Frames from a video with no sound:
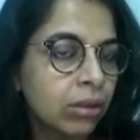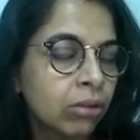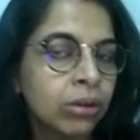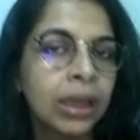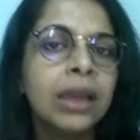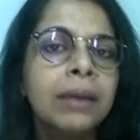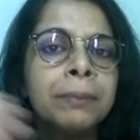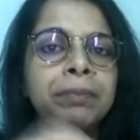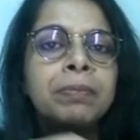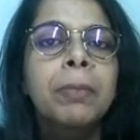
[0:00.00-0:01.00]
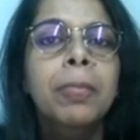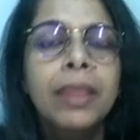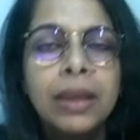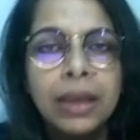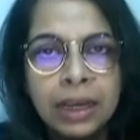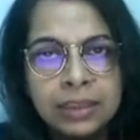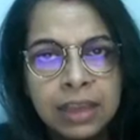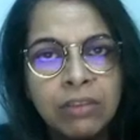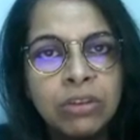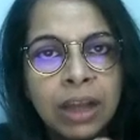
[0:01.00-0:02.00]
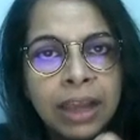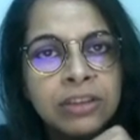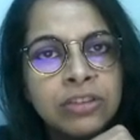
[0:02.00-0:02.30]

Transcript: Okay? As I would like